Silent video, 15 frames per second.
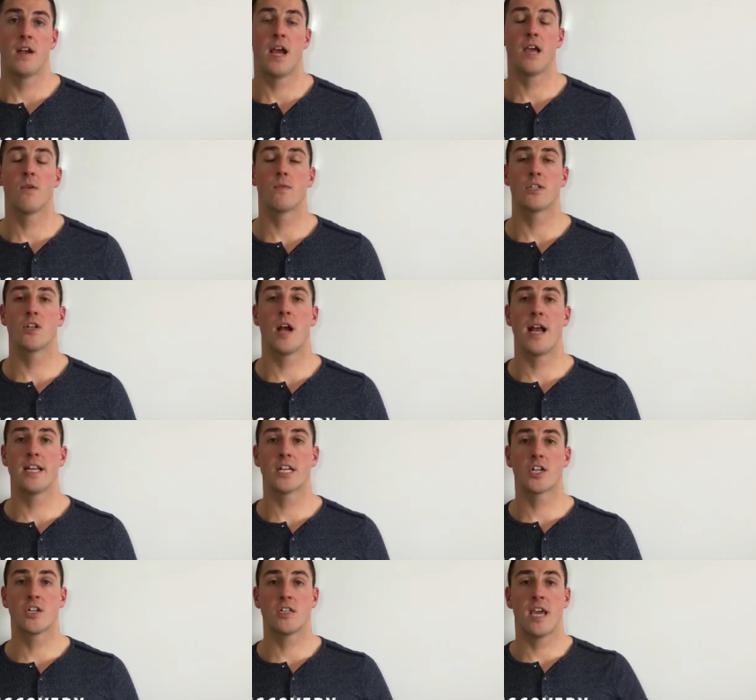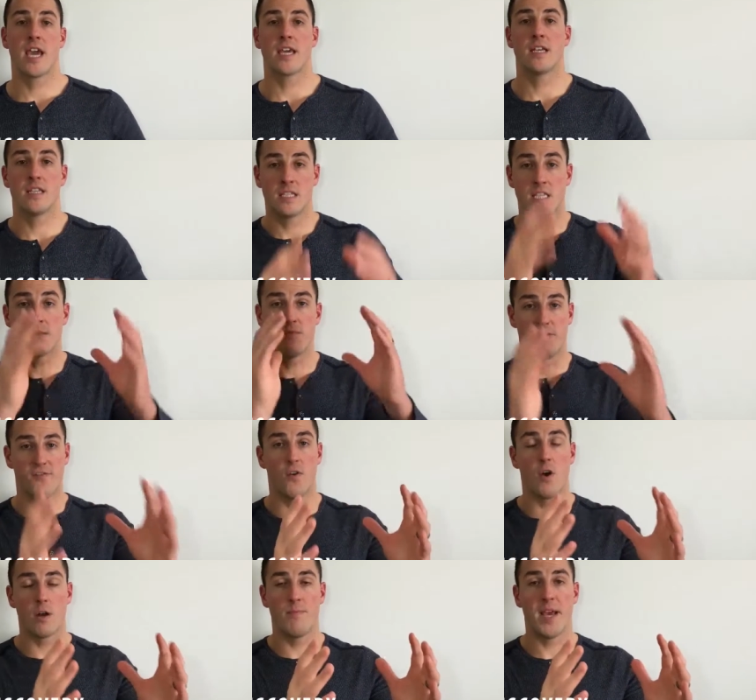Right? We're trying to create the
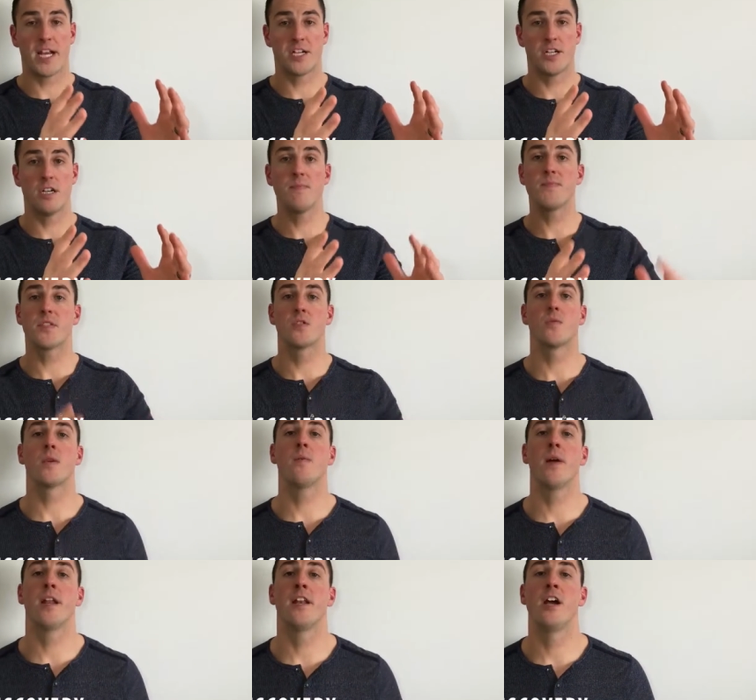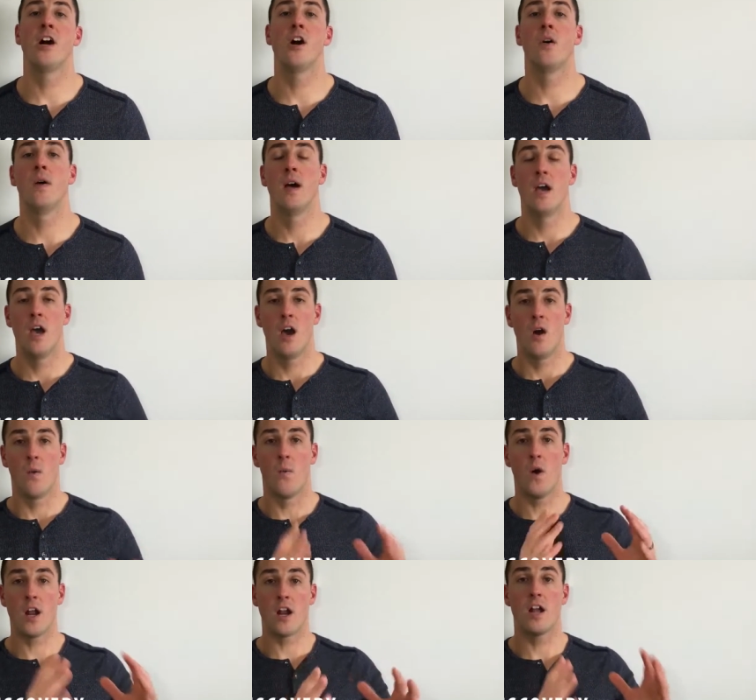before picture, so we want to know,
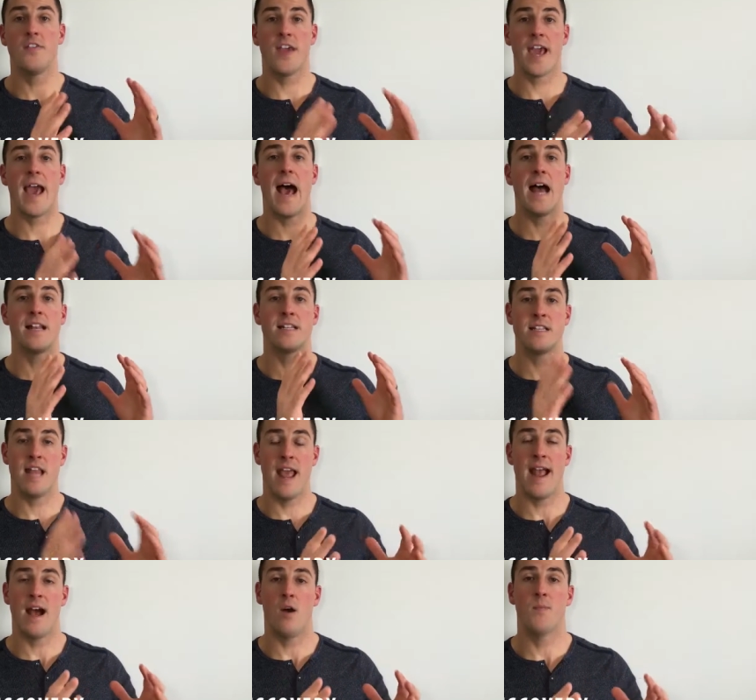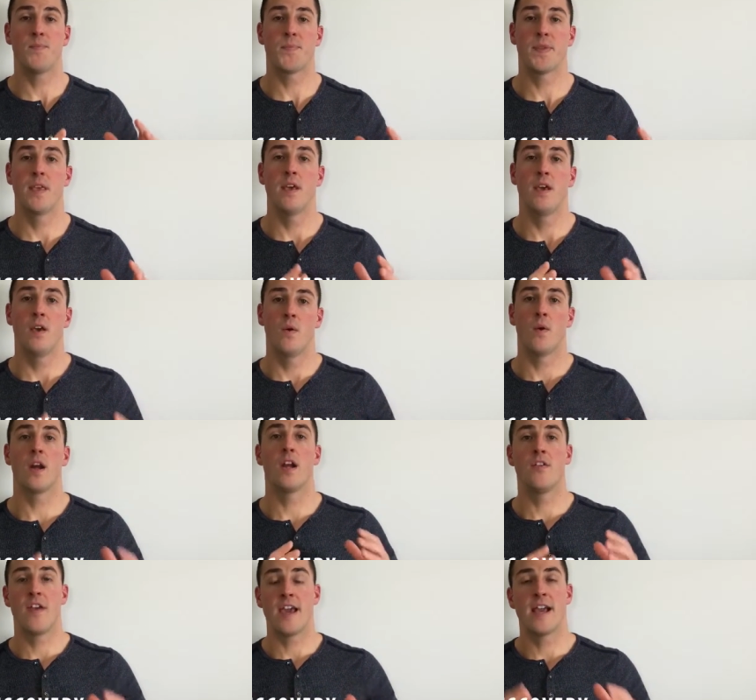what are they at now?
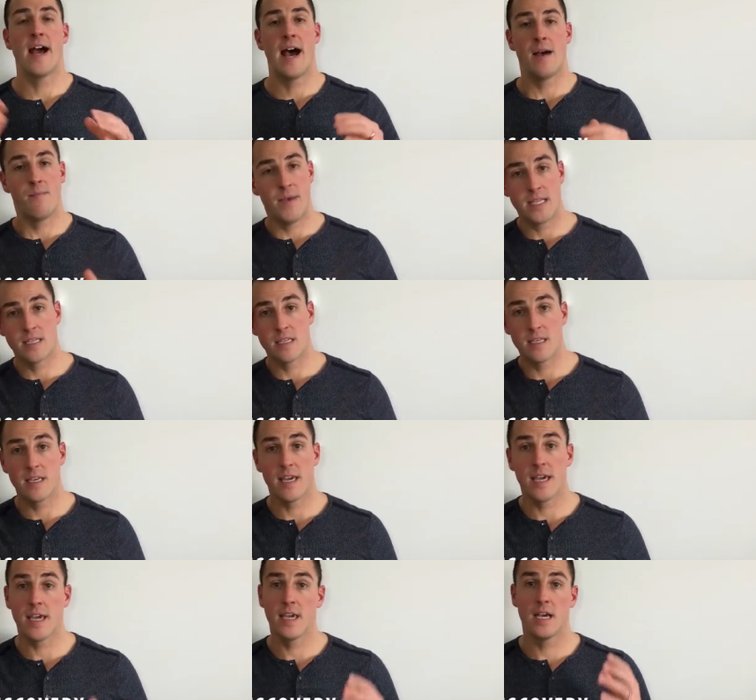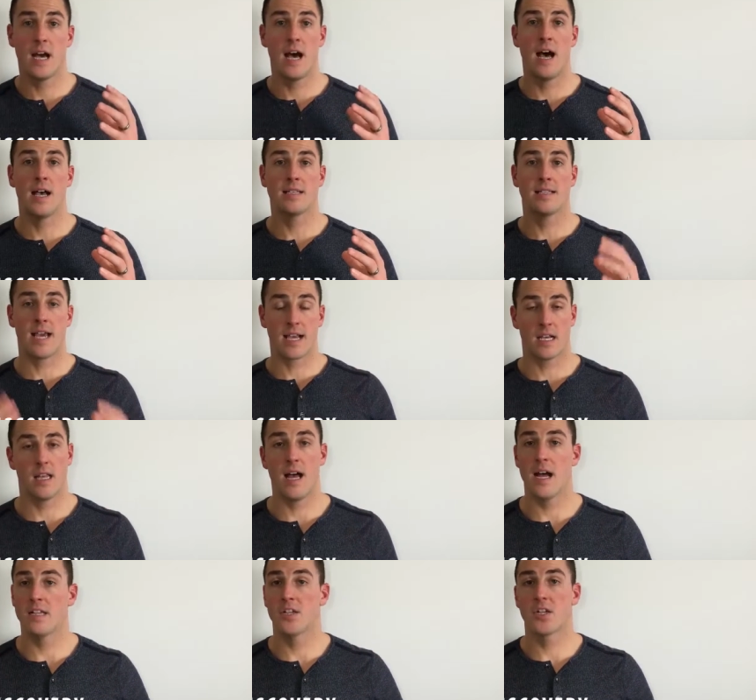Where are they at mentally,
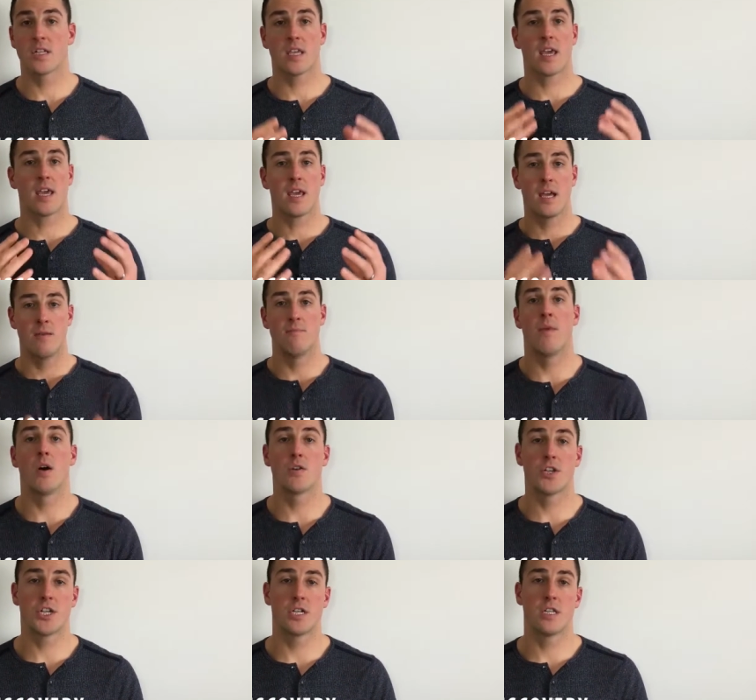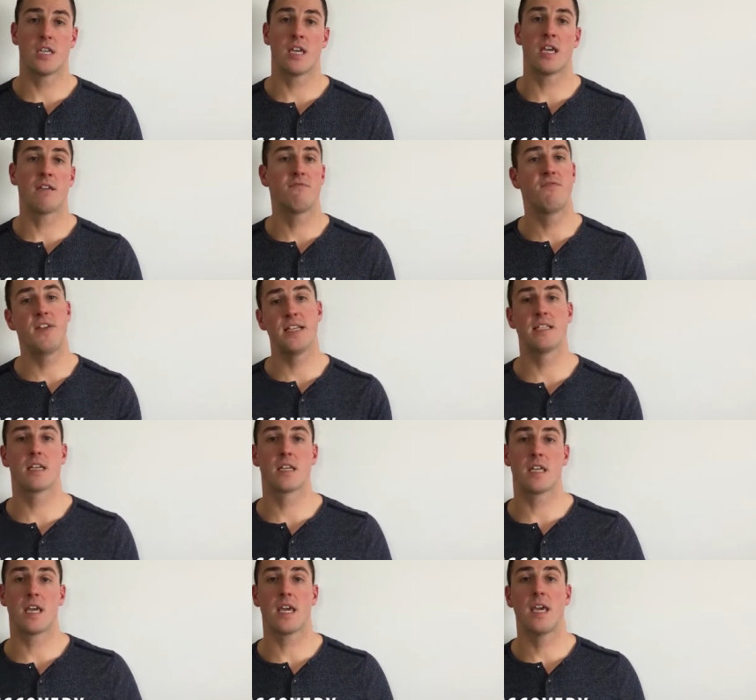psychologically, emotionally,
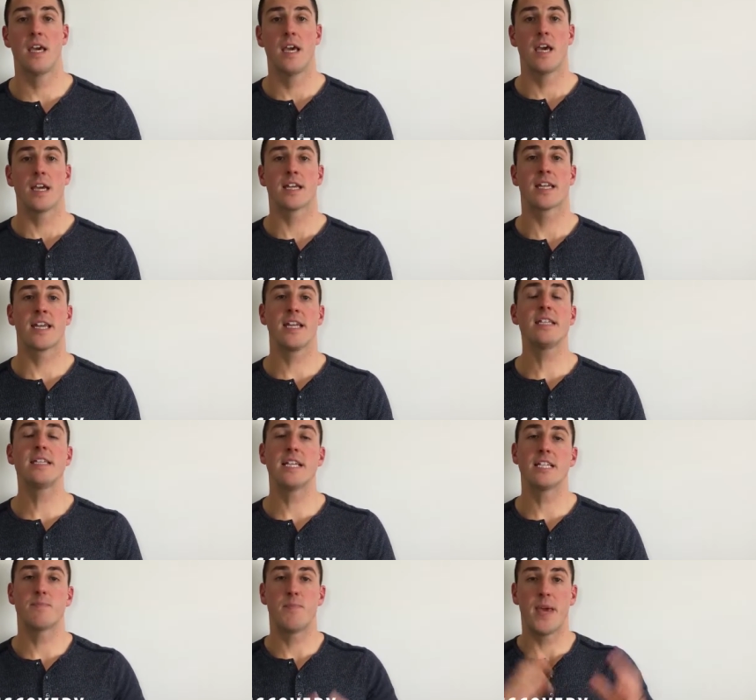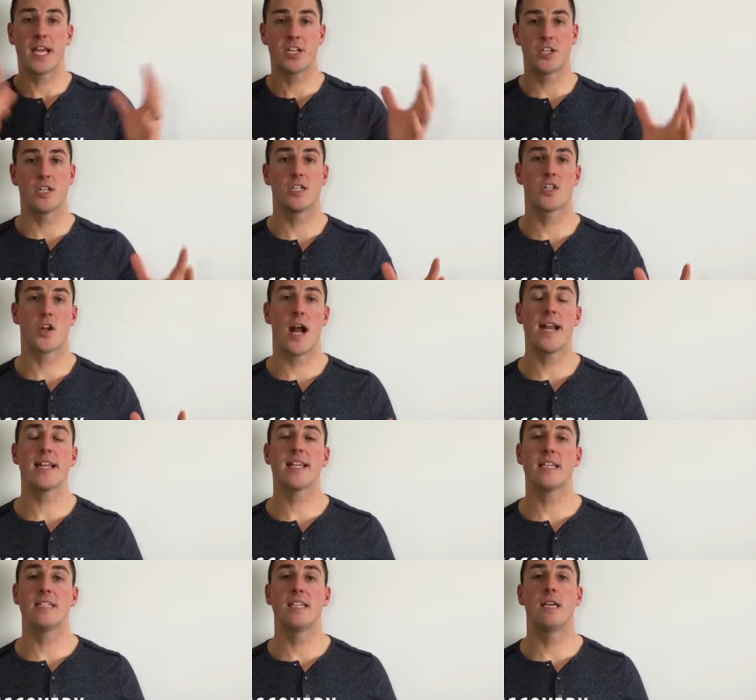physically? Get this picture and try to
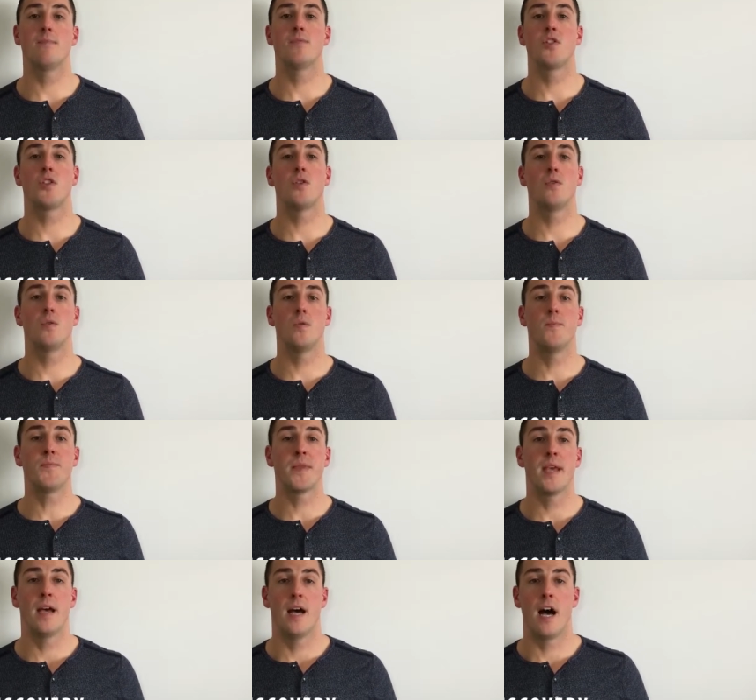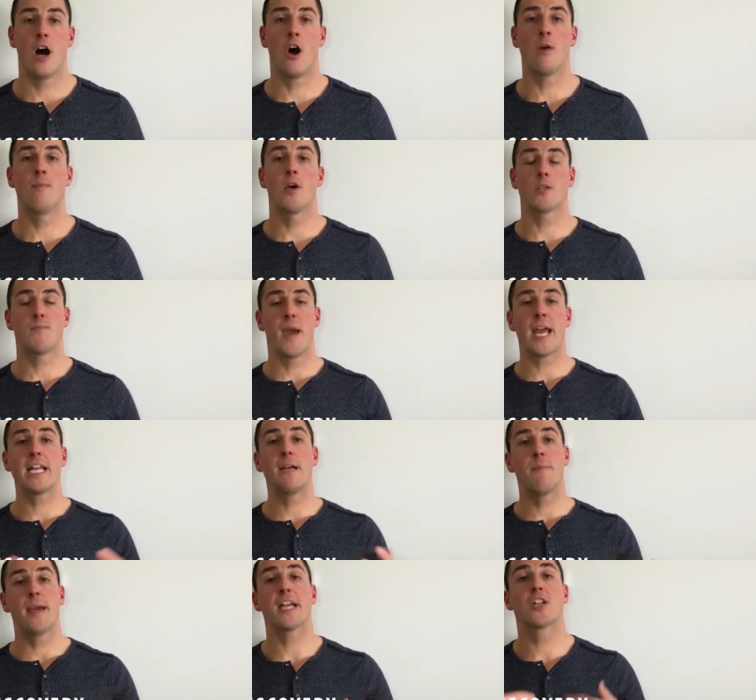get them to almost
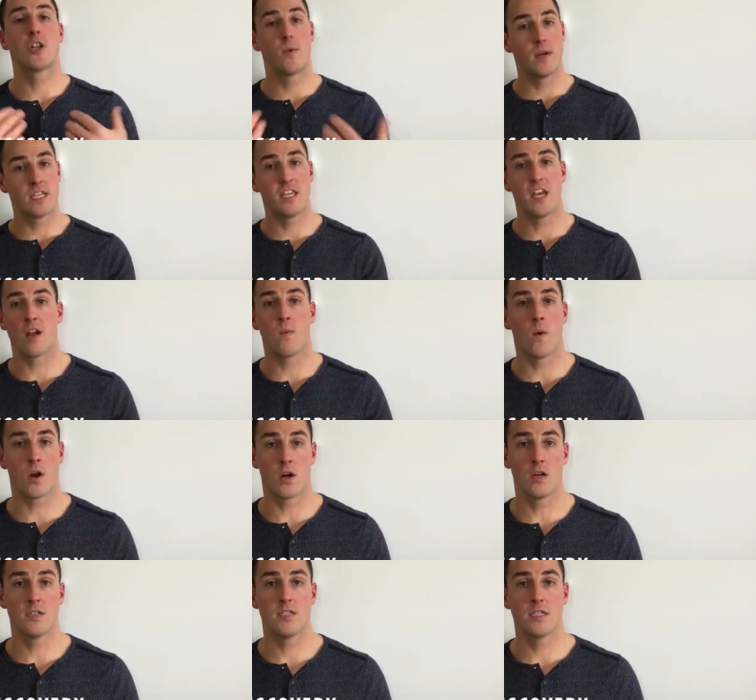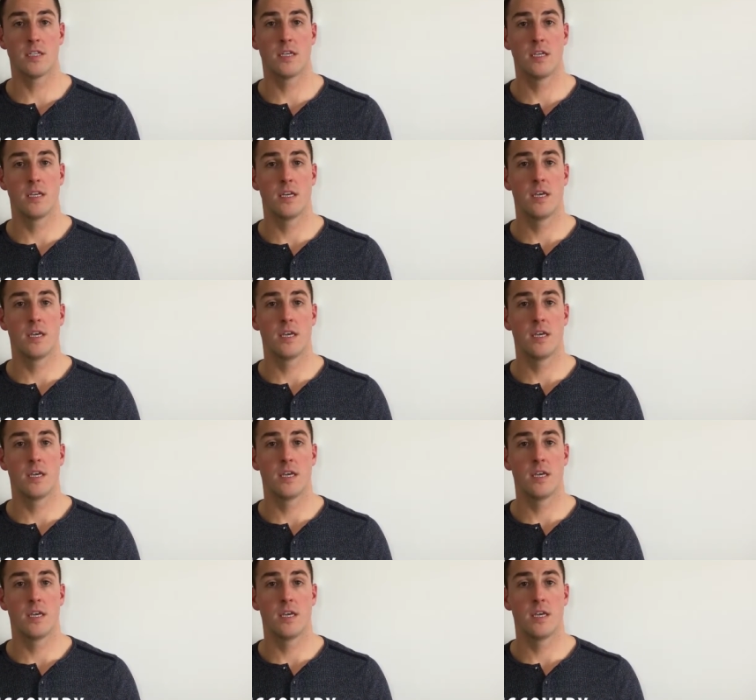paint a picture with their words